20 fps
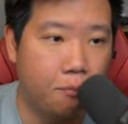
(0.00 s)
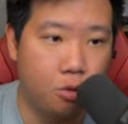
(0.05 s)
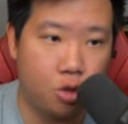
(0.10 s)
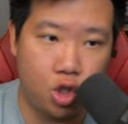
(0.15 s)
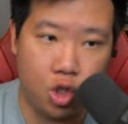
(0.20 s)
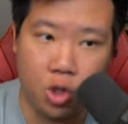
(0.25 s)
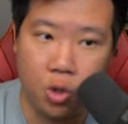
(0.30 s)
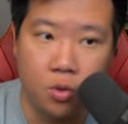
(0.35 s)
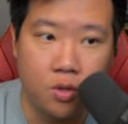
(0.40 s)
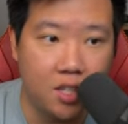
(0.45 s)

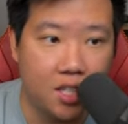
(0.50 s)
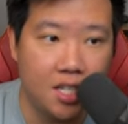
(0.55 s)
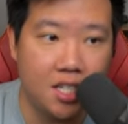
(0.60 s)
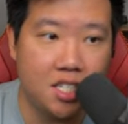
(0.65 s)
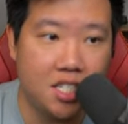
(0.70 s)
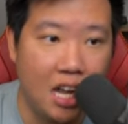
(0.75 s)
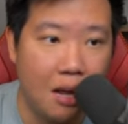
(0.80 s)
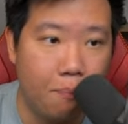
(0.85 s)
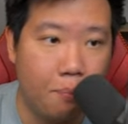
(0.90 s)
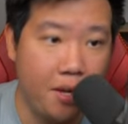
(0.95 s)
tune
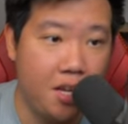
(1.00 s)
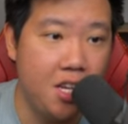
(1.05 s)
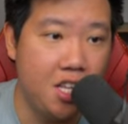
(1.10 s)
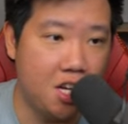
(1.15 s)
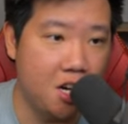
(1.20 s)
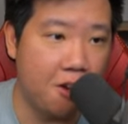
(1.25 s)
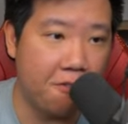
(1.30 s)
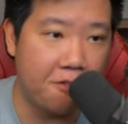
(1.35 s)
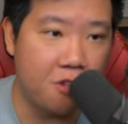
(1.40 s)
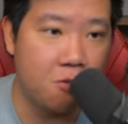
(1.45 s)
things up in
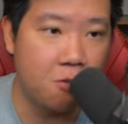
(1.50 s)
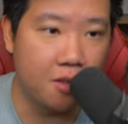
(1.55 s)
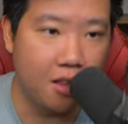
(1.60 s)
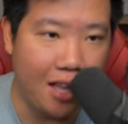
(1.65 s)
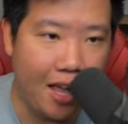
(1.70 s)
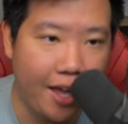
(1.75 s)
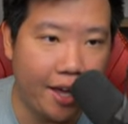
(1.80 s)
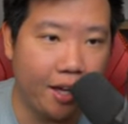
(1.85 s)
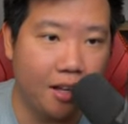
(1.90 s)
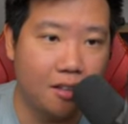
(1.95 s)
here if you would
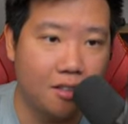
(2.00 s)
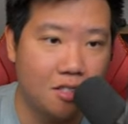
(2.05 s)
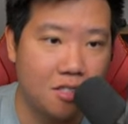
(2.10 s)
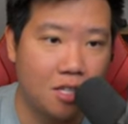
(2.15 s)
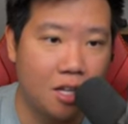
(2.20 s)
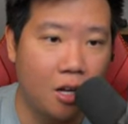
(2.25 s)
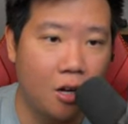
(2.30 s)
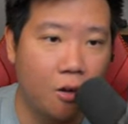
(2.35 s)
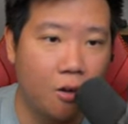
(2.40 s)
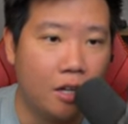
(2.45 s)
like.
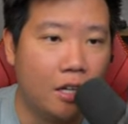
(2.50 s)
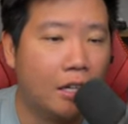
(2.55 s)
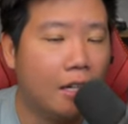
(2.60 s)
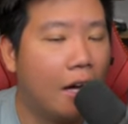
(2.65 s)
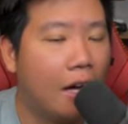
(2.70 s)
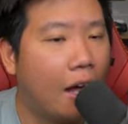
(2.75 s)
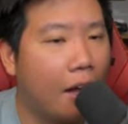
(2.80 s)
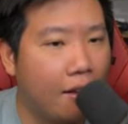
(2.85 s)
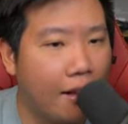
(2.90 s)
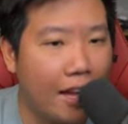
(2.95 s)
So
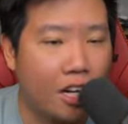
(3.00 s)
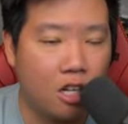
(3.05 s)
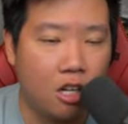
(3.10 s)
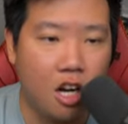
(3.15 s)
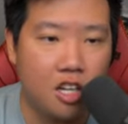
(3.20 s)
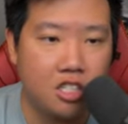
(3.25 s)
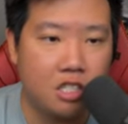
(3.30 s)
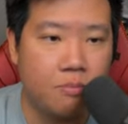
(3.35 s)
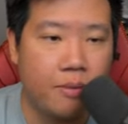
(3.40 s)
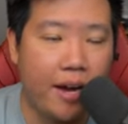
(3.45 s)
a lot of
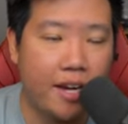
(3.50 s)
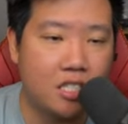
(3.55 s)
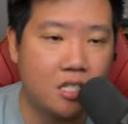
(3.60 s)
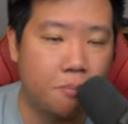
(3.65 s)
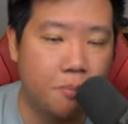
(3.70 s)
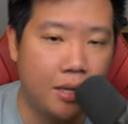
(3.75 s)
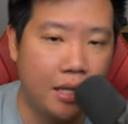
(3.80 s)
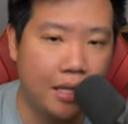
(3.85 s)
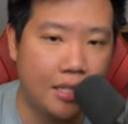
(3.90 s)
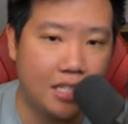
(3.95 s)

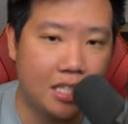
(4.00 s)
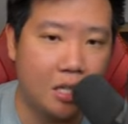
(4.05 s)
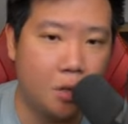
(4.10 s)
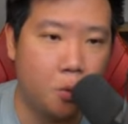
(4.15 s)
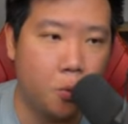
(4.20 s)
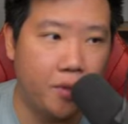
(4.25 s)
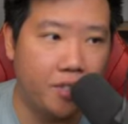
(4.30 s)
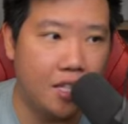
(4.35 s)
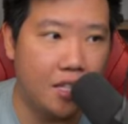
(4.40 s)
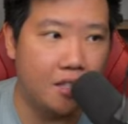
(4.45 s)
customizability
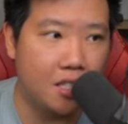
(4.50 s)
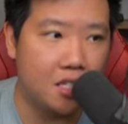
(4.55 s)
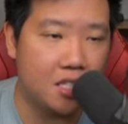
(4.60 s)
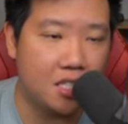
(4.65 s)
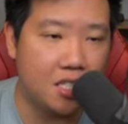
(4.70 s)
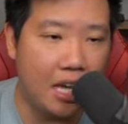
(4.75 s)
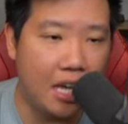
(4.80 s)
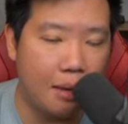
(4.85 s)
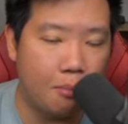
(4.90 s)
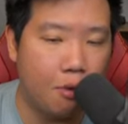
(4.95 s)
within
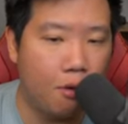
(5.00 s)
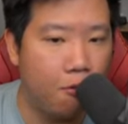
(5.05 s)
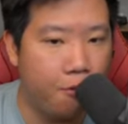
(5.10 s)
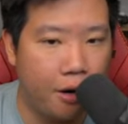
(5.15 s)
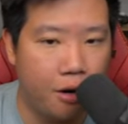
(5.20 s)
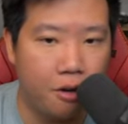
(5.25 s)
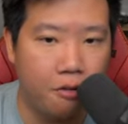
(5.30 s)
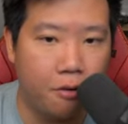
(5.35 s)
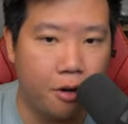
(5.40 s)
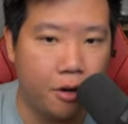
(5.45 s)
this game.
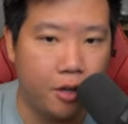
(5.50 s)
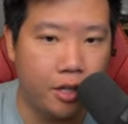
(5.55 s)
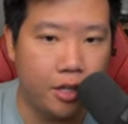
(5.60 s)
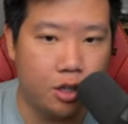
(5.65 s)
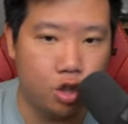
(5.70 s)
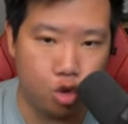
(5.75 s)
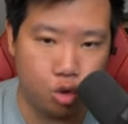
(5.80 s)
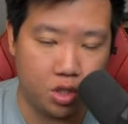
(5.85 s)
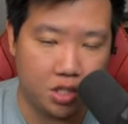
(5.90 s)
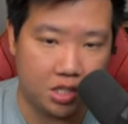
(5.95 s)
Very, very
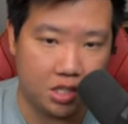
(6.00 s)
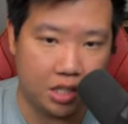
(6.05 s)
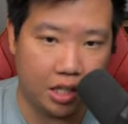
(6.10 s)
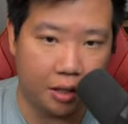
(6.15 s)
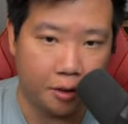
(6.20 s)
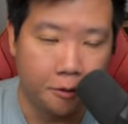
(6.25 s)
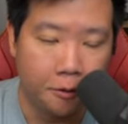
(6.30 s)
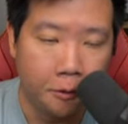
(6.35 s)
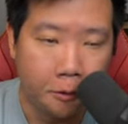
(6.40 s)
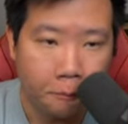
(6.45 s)

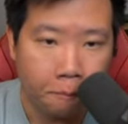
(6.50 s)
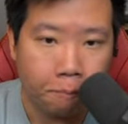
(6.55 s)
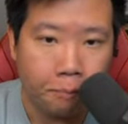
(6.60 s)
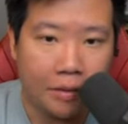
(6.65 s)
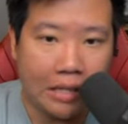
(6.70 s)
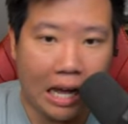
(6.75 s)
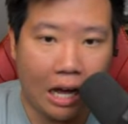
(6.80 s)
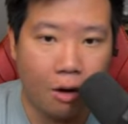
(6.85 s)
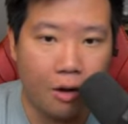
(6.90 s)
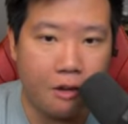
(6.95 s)
interesting.
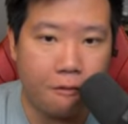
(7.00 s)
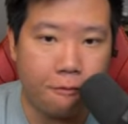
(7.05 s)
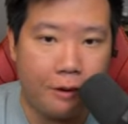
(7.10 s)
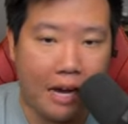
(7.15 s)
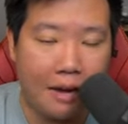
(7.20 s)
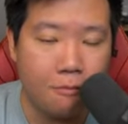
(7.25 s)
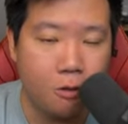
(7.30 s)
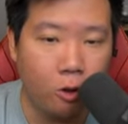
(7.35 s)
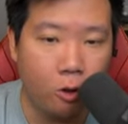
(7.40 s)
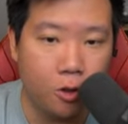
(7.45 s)
Now, if
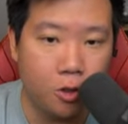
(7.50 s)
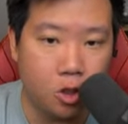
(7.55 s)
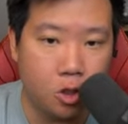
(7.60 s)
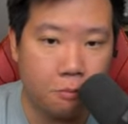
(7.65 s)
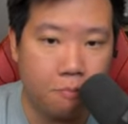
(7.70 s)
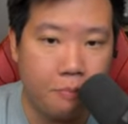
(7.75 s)
I'm going to